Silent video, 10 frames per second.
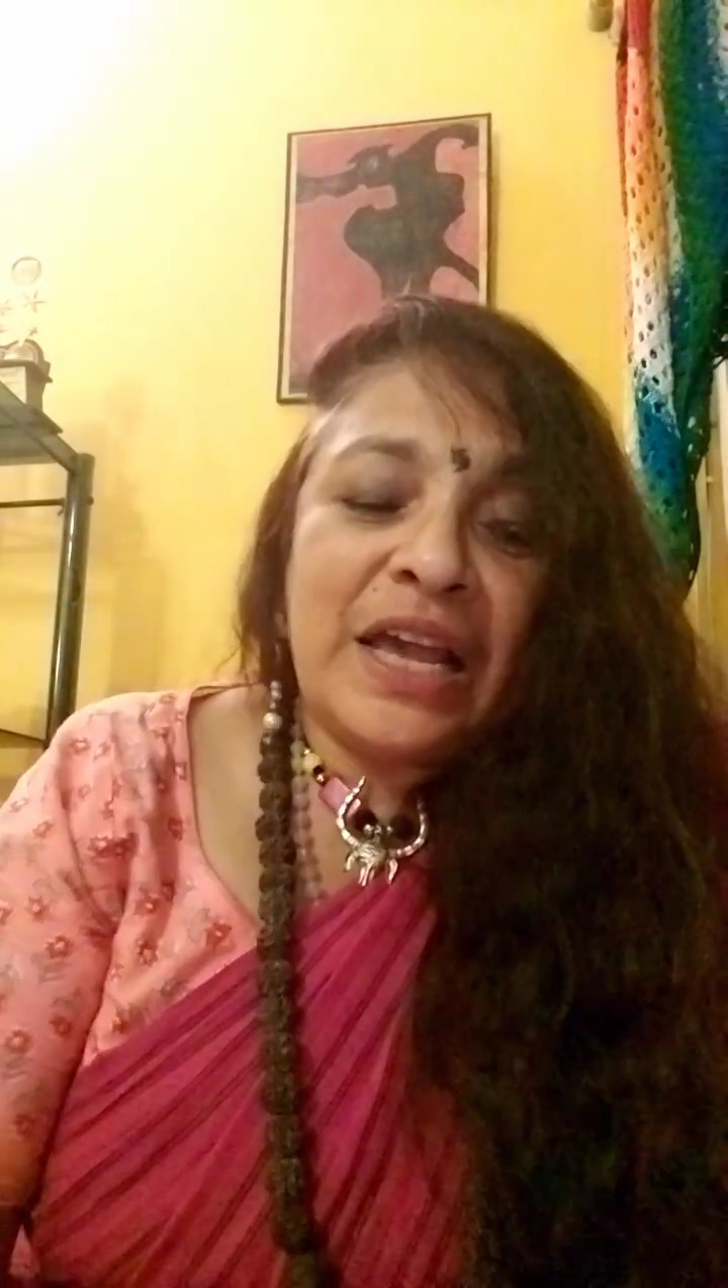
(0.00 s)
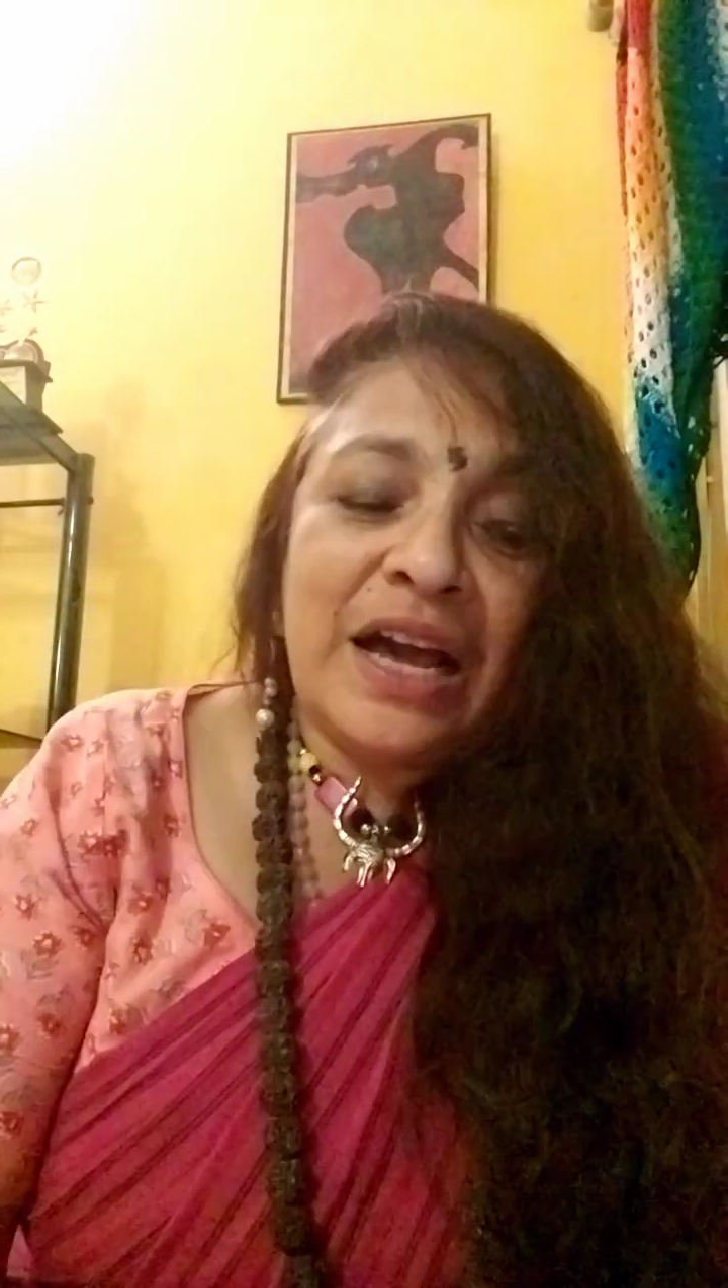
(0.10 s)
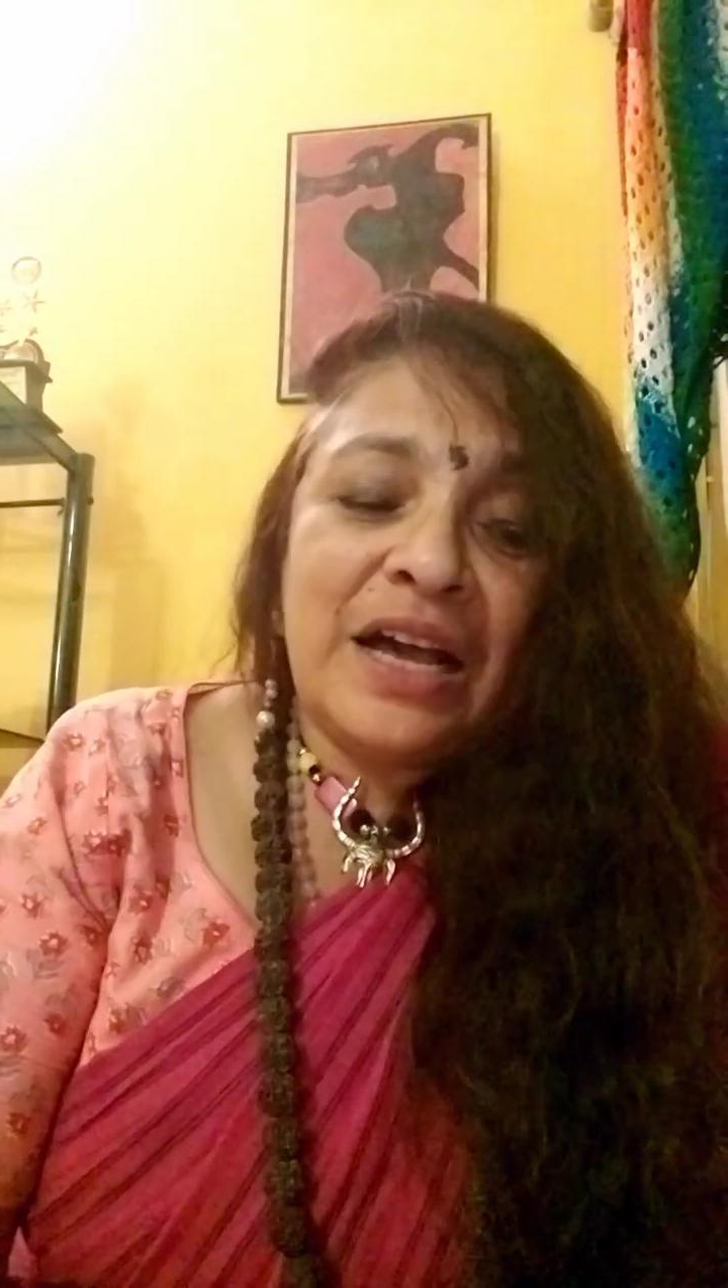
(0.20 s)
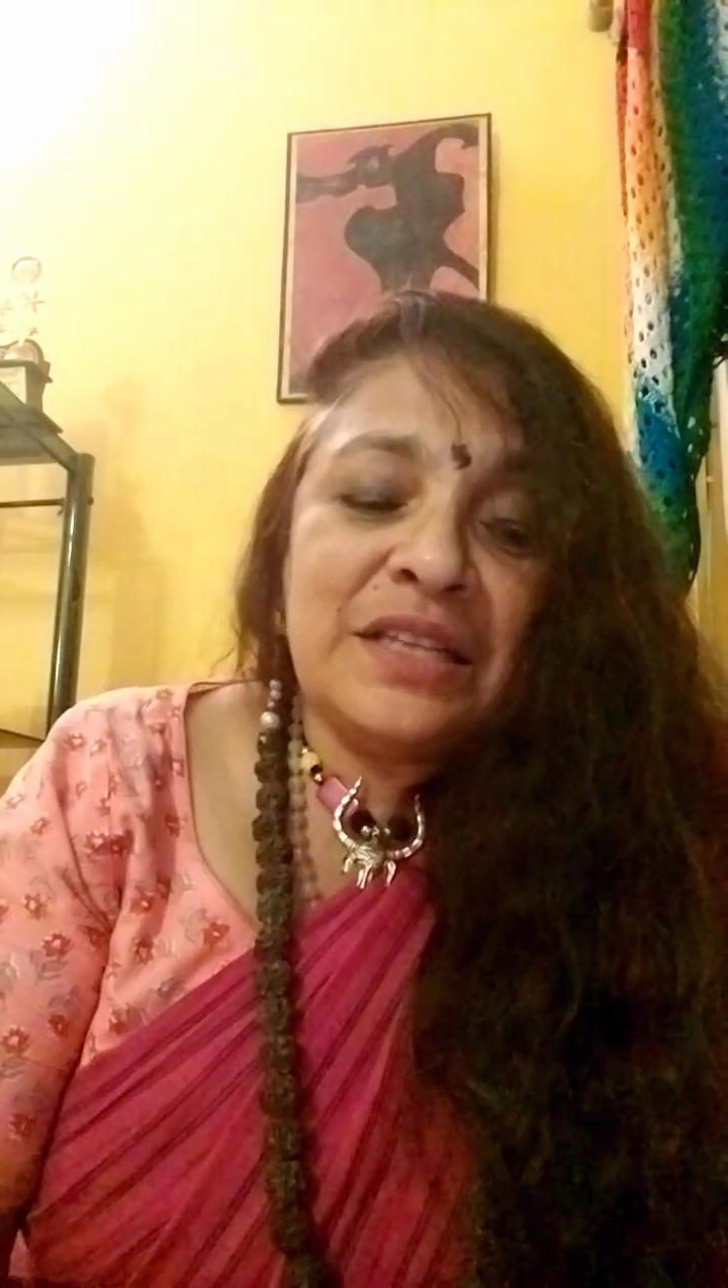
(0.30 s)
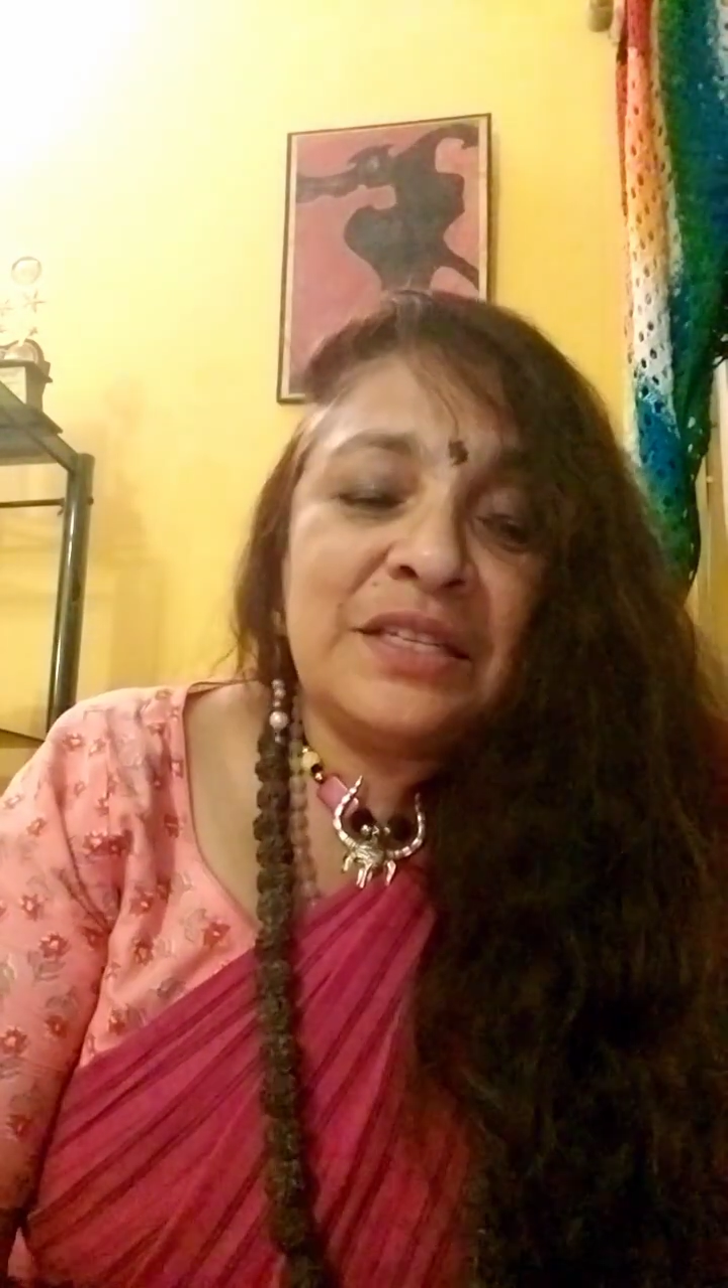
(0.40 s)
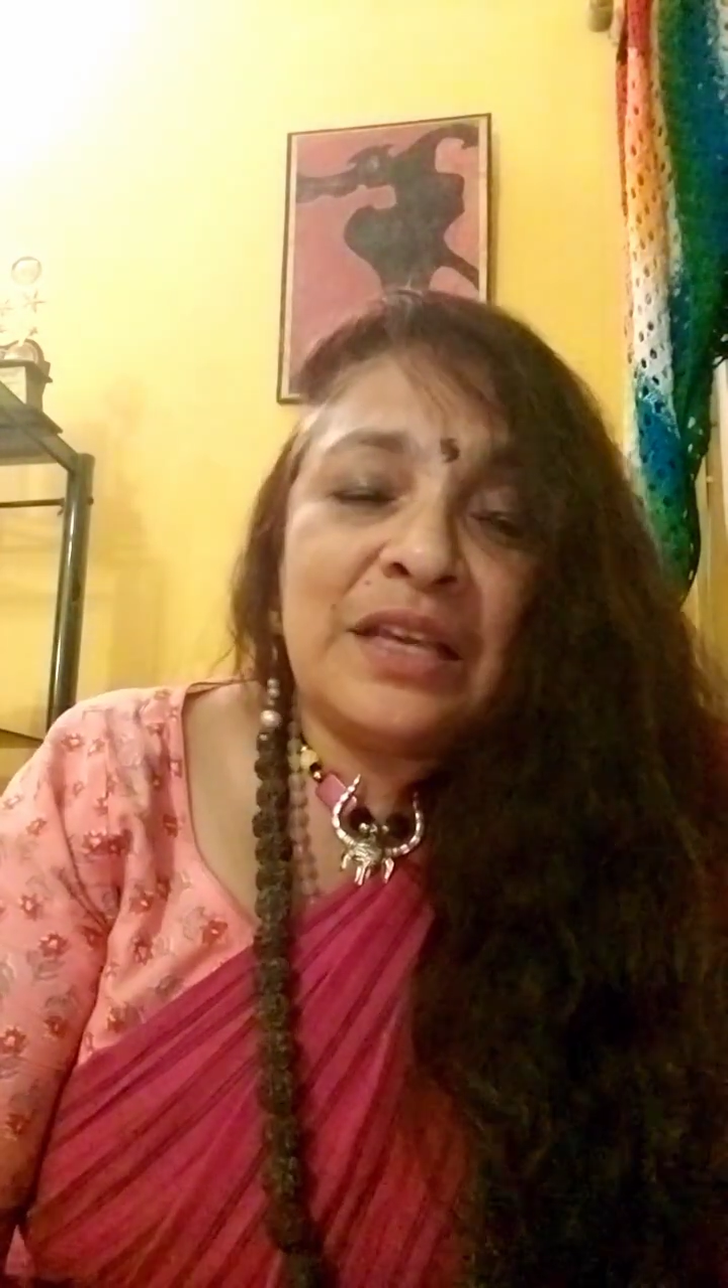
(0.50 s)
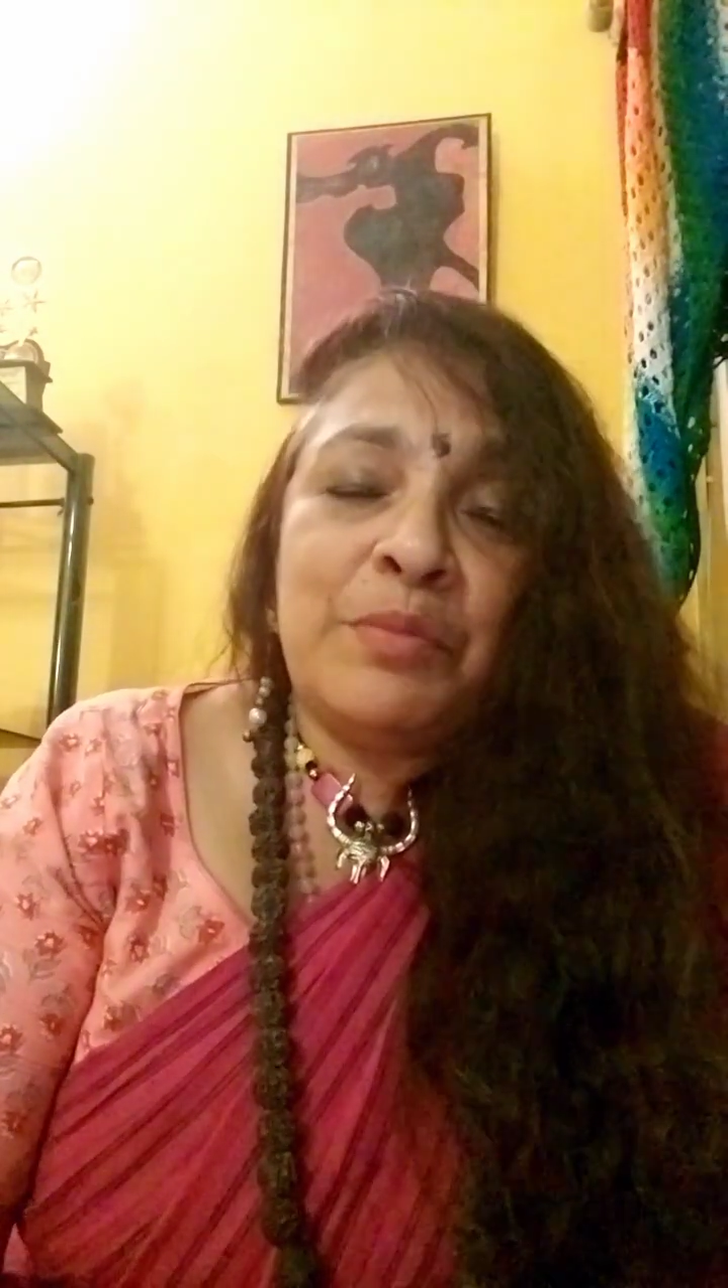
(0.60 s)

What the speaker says: asked